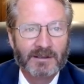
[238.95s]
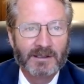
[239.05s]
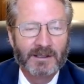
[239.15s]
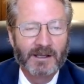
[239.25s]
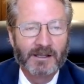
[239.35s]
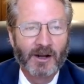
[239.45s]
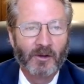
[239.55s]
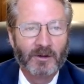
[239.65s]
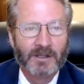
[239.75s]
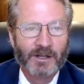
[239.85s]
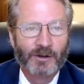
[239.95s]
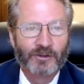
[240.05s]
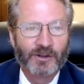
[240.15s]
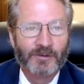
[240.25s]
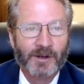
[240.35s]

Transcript: leaders of